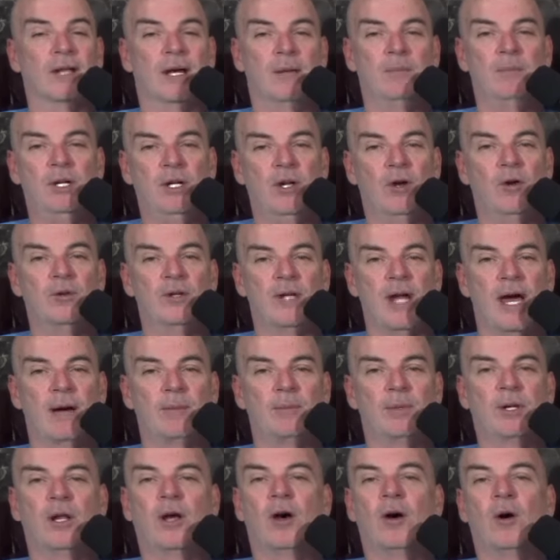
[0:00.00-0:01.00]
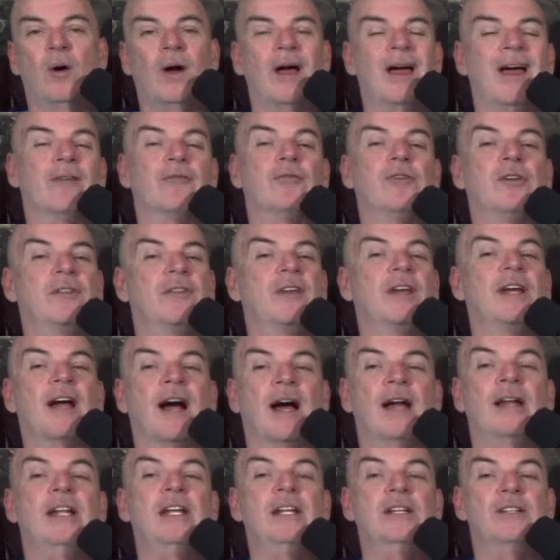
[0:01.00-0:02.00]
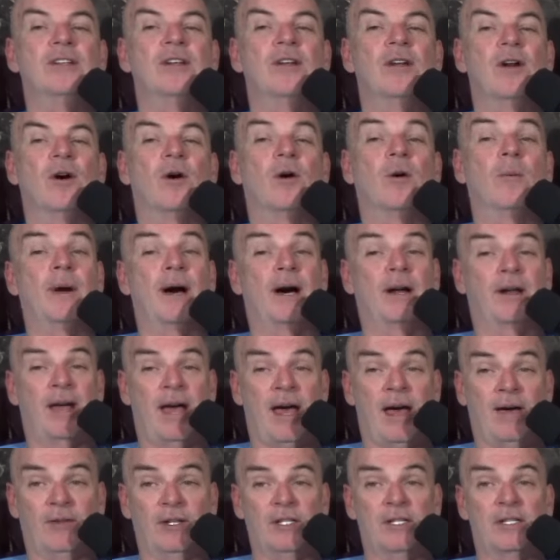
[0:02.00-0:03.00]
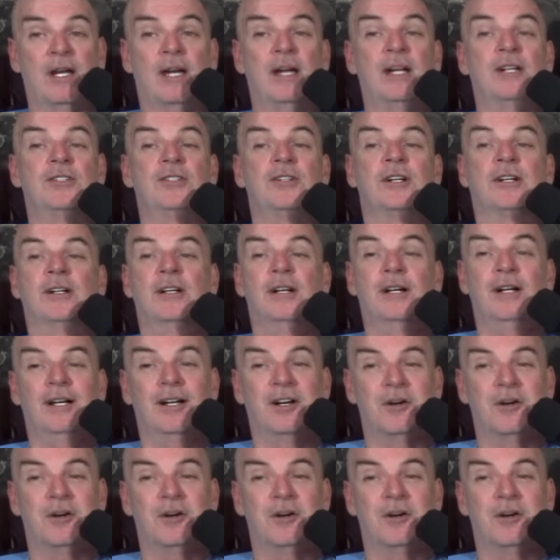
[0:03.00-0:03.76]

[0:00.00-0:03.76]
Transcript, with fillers: Let me know down below everything I need to know about Avantasia,